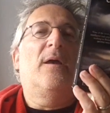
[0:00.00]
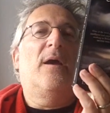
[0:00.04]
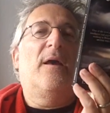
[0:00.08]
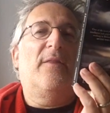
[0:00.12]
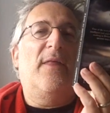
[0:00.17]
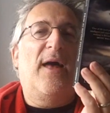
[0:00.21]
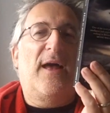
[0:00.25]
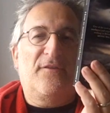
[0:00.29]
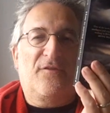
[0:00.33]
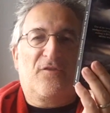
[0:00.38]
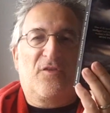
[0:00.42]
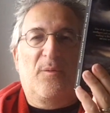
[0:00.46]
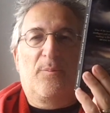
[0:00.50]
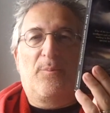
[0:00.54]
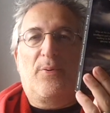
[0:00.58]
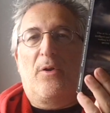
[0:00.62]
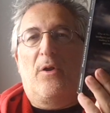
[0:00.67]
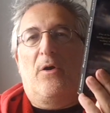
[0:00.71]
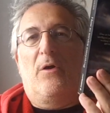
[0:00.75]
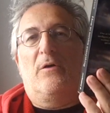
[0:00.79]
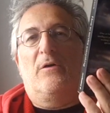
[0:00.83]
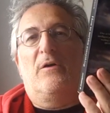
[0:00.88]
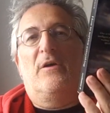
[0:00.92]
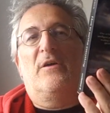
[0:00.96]
And that's the
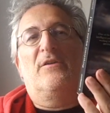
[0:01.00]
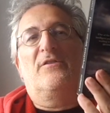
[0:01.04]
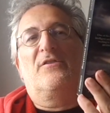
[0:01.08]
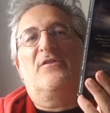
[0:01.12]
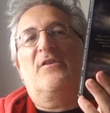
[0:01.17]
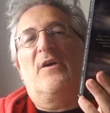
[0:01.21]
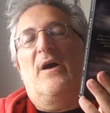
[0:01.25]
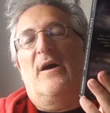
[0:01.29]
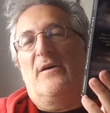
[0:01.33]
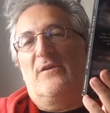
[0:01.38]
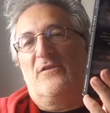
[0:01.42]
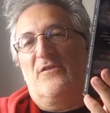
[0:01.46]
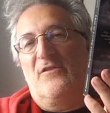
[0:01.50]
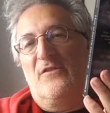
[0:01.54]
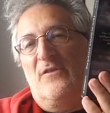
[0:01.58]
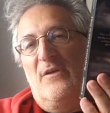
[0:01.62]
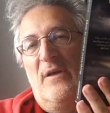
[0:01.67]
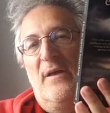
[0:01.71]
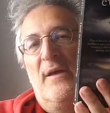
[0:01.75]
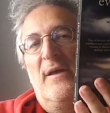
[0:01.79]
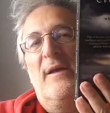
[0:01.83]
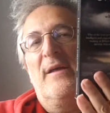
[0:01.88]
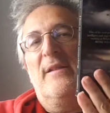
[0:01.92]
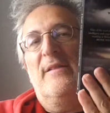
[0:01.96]
plot as such.
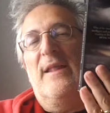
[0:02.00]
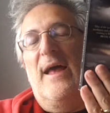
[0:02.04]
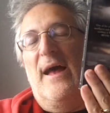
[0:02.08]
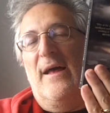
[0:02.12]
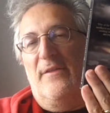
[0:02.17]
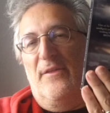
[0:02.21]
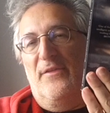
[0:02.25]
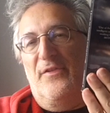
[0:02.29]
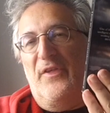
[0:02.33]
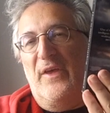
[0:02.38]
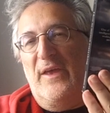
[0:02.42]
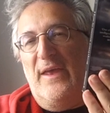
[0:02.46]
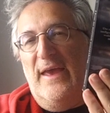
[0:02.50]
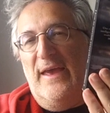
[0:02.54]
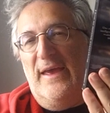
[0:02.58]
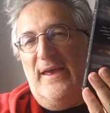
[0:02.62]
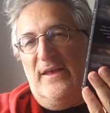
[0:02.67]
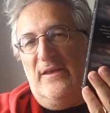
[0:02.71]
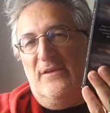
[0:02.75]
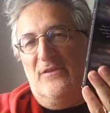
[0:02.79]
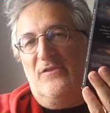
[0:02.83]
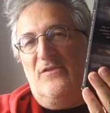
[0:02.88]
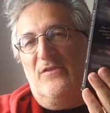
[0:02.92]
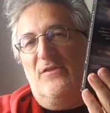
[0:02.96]
Now, the thing
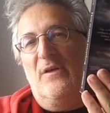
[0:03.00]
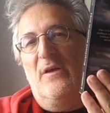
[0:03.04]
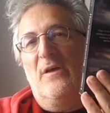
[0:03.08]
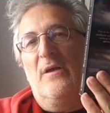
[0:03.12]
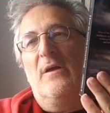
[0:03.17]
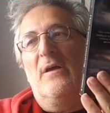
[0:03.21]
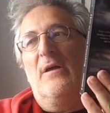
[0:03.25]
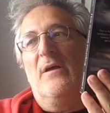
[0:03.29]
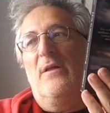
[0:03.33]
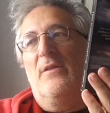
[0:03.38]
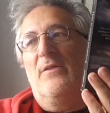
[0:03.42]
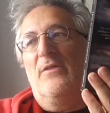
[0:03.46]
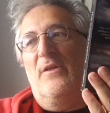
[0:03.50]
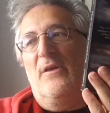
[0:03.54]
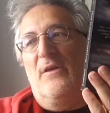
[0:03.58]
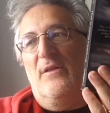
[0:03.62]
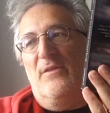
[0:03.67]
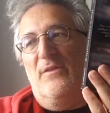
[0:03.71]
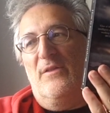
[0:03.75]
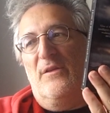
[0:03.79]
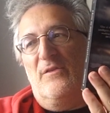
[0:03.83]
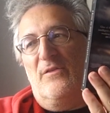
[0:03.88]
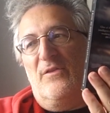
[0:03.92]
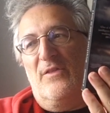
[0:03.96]
is
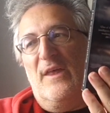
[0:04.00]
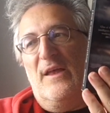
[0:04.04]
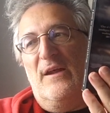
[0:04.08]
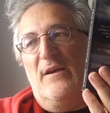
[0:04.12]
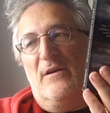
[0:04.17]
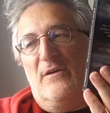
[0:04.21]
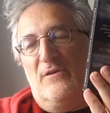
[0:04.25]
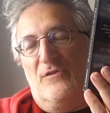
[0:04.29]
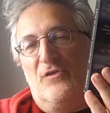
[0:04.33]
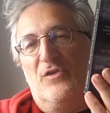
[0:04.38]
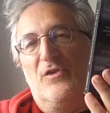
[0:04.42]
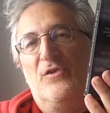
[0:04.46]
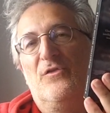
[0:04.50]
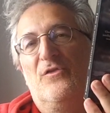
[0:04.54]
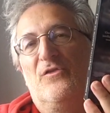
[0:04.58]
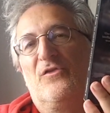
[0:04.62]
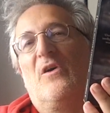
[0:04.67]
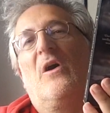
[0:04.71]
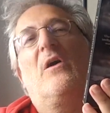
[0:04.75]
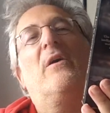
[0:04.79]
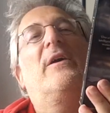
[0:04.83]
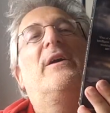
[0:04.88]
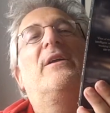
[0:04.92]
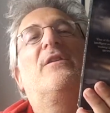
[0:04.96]
that, that there are two
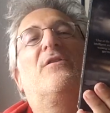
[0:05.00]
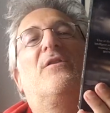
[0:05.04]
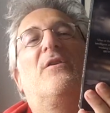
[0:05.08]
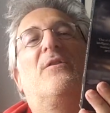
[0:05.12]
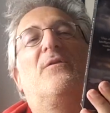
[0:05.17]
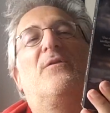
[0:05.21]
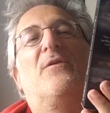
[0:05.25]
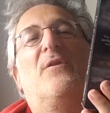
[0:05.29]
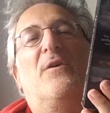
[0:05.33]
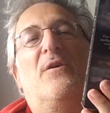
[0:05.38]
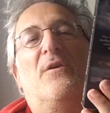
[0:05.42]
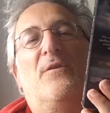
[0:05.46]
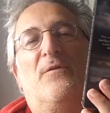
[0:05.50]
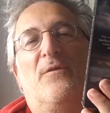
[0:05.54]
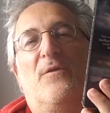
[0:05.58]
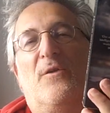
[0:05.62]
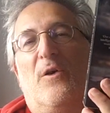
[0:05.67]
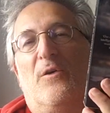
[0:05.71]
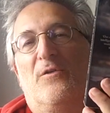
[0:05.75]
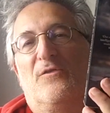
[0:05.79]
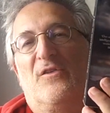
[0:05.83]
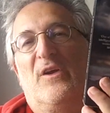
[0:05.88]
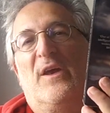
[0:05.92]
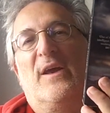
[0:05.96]
sides of, of
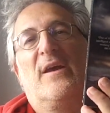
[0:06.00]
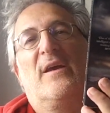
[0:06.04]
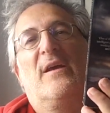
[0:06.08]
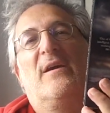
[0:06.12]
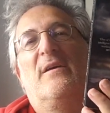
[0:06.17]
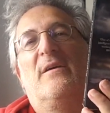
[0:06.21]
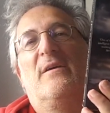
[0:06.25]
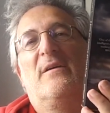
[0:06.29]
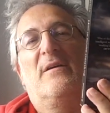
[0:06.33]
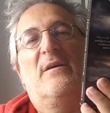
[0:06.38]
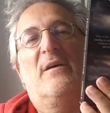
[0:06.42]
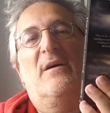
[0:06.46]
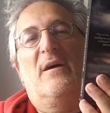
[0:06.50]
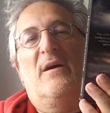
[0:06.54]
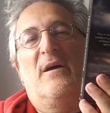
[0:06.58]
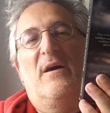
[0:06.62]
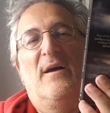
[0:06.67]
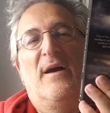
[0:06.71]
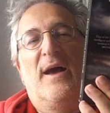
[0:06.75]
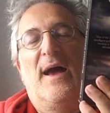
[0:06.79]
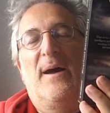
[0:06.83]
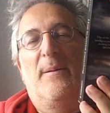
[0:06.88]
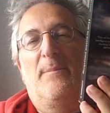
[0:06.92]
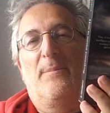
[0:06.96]
logic
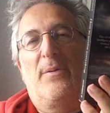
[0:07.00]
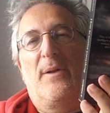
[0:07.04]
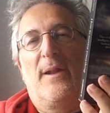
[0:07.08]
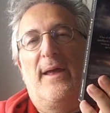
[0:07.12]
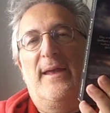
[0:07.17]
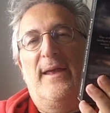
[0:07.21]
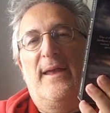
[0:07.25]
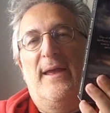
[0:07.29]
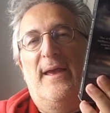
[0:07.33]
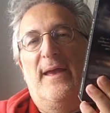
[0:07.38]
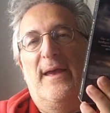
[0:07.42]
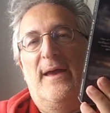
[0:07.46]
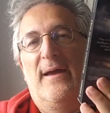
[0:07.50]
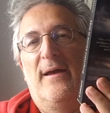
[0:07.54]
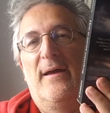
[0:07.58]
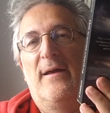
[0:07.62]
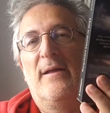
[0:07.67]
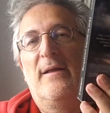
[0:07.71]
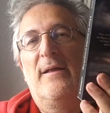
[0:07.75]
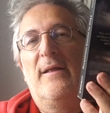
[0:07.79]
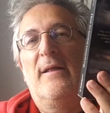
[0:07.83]
uh, at play here